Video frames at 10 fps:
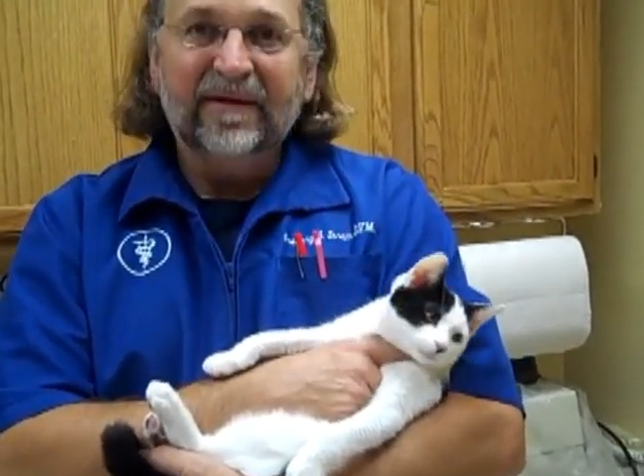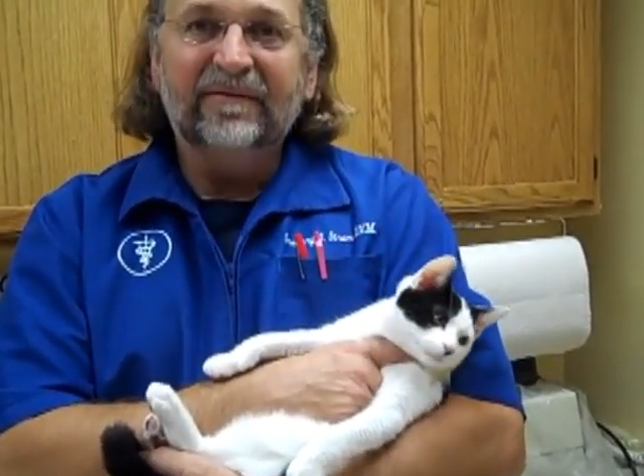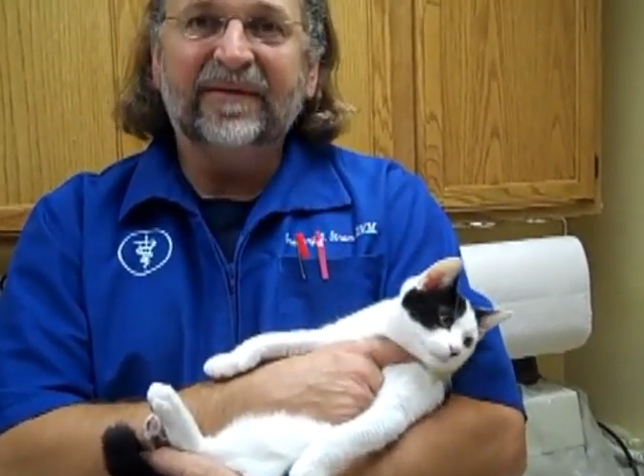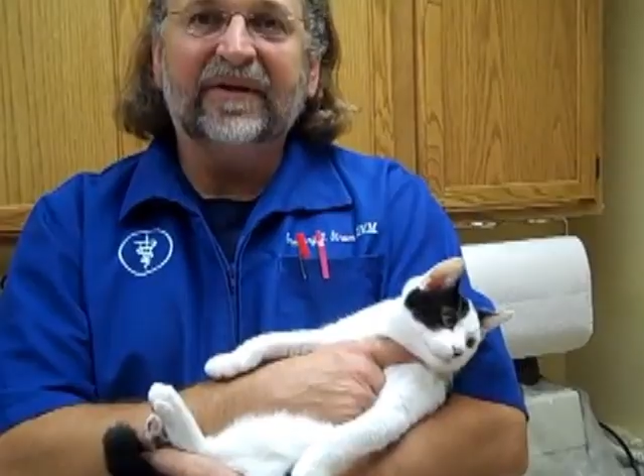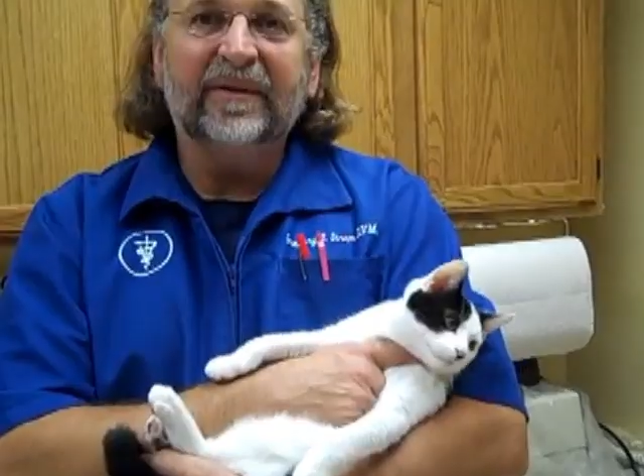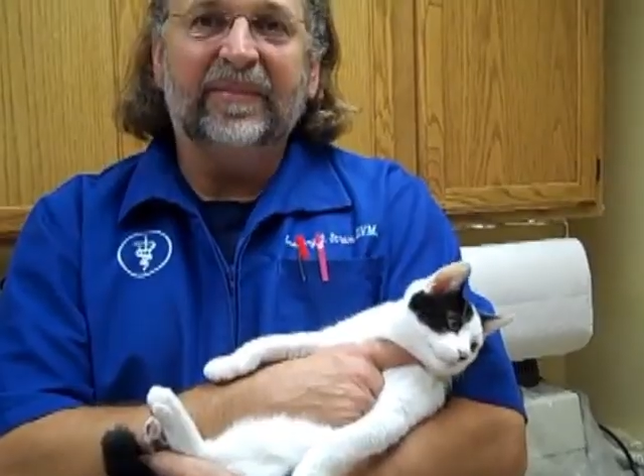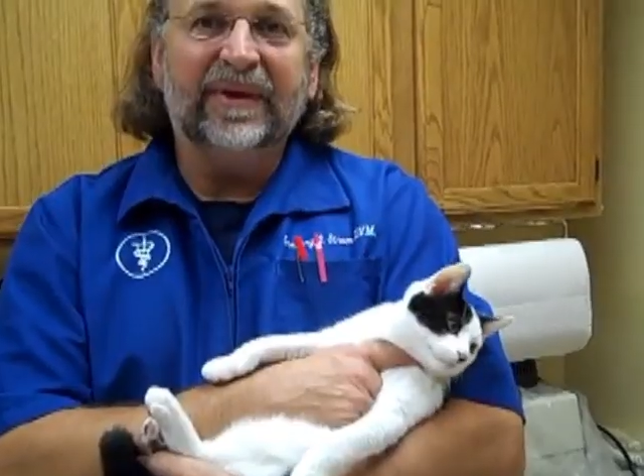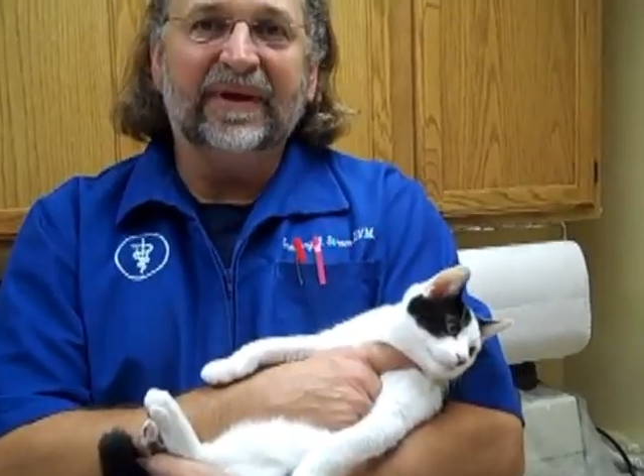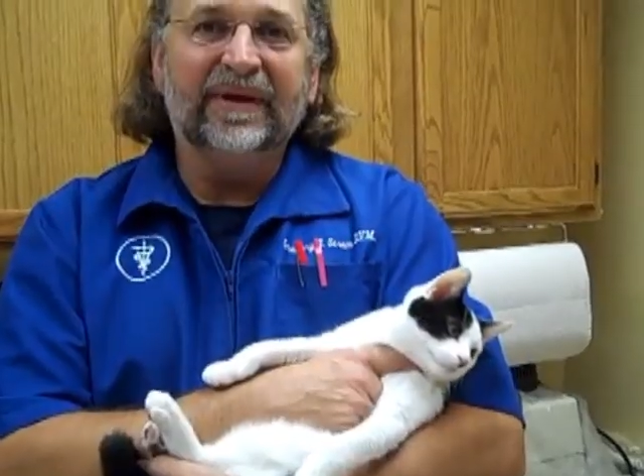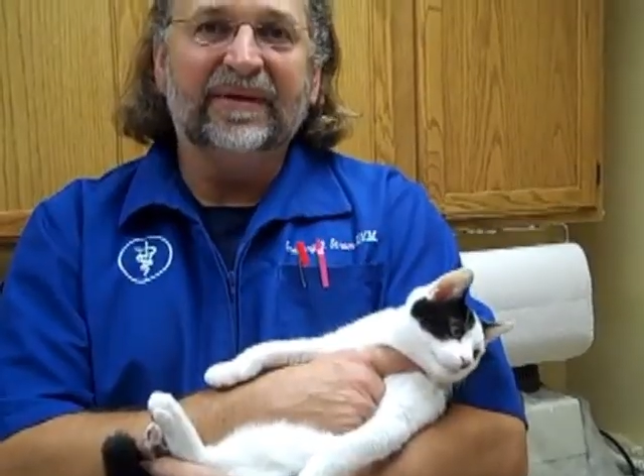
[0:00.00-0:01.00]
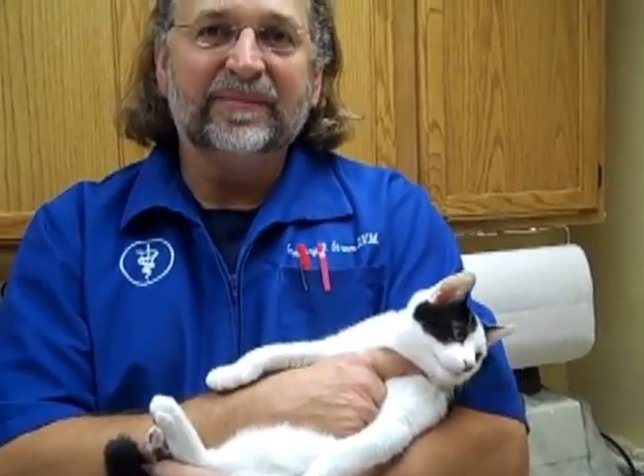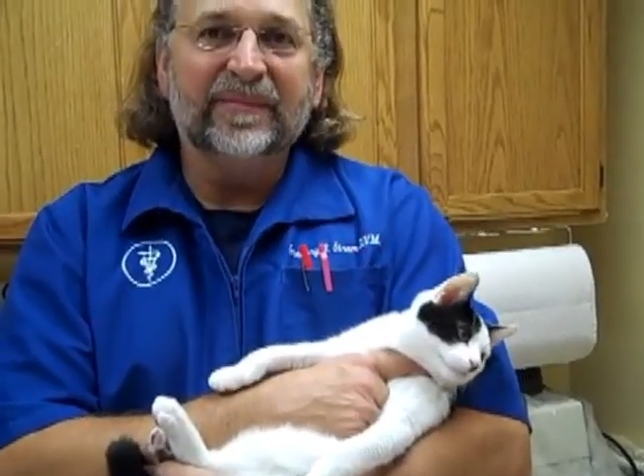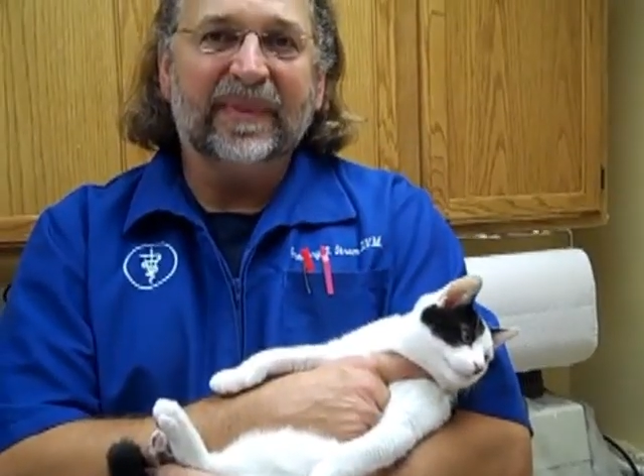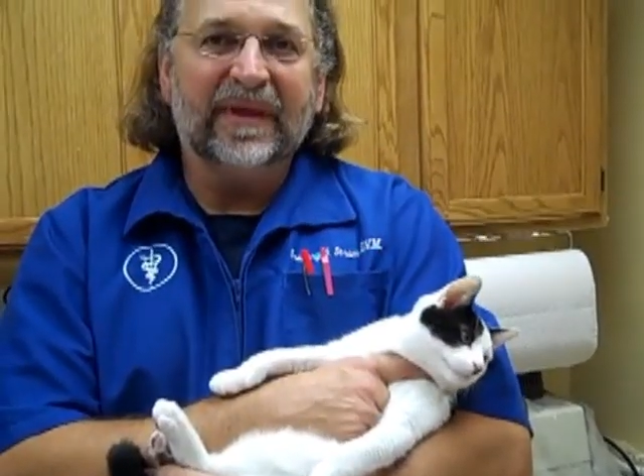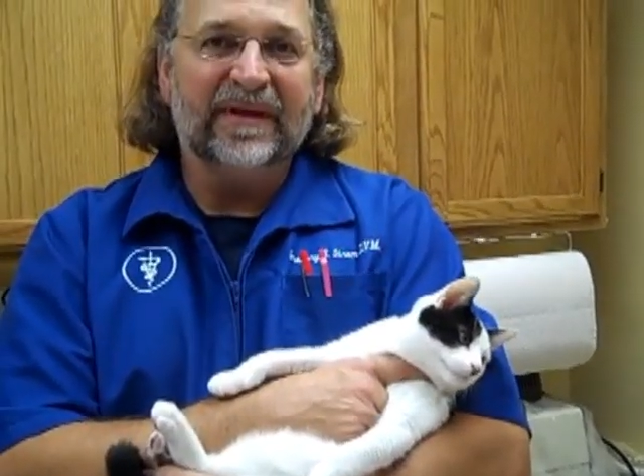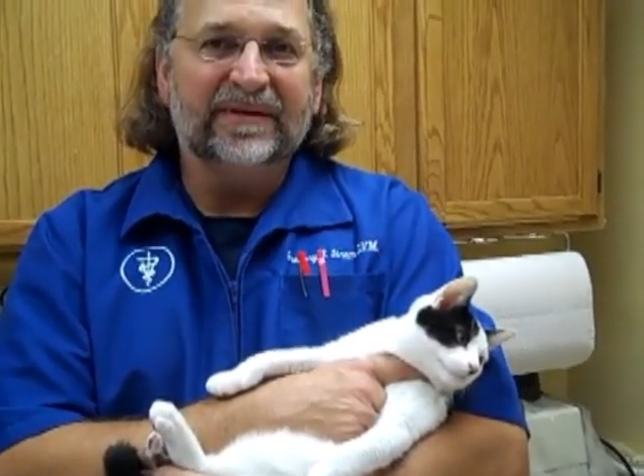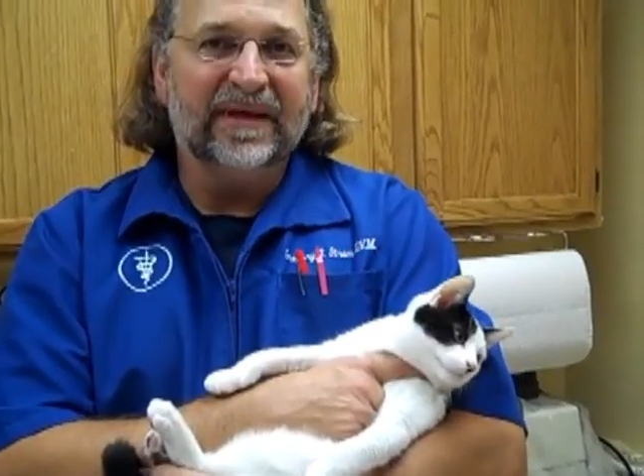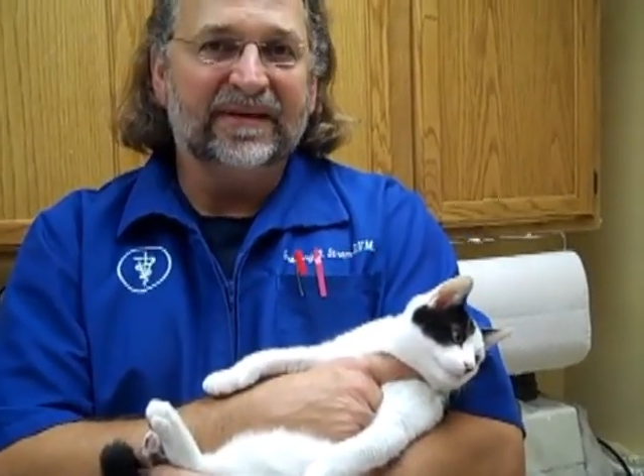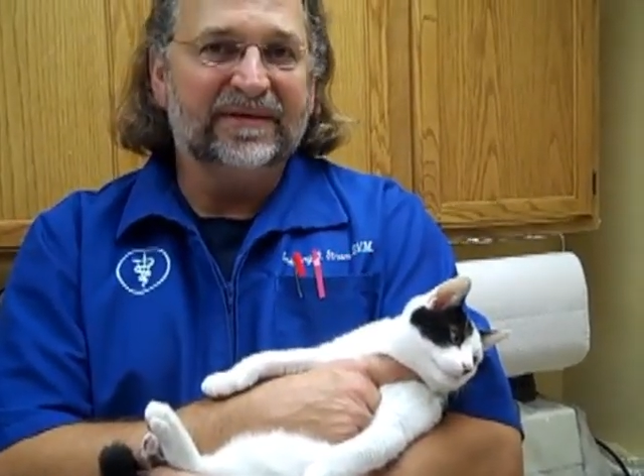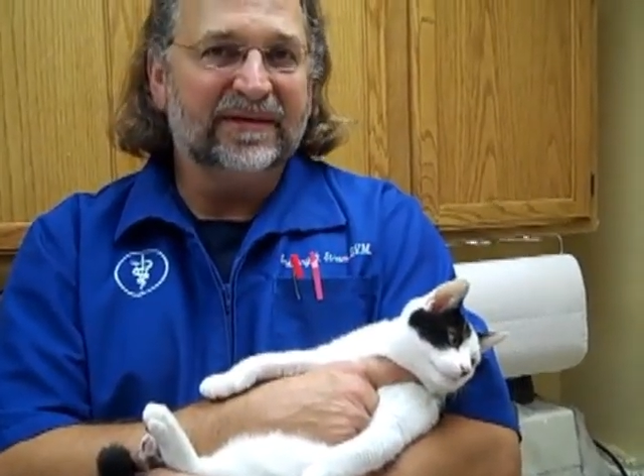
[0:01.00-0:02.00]
very big, and it
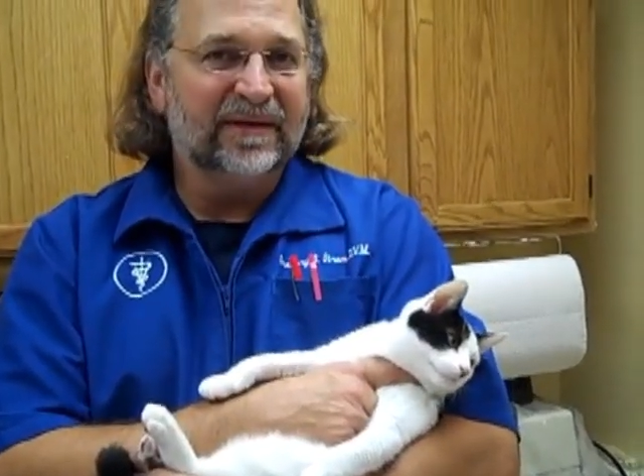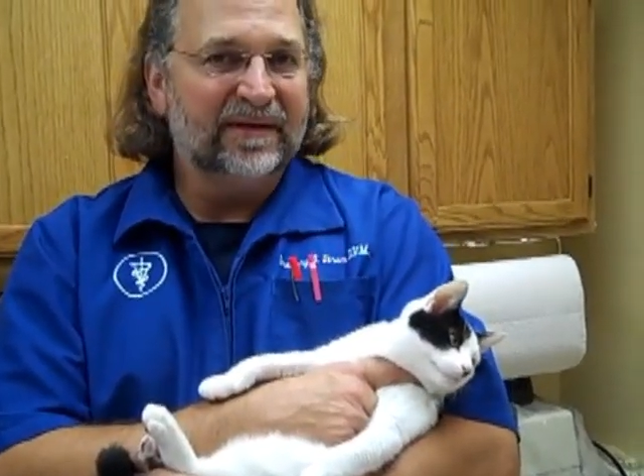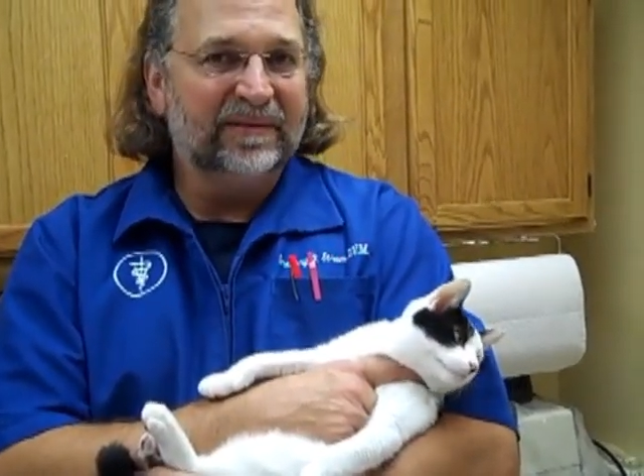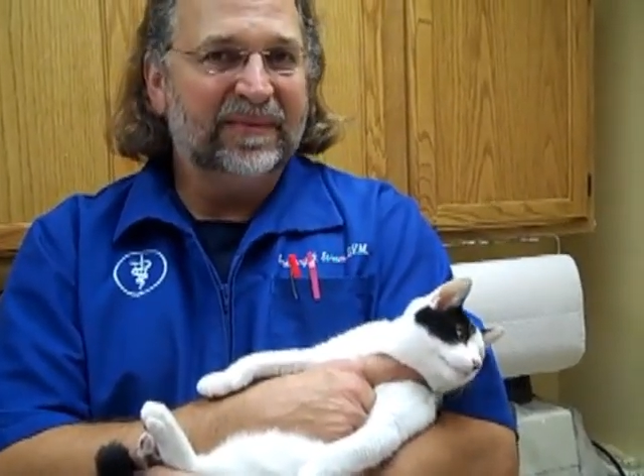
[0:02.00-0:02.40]
takes a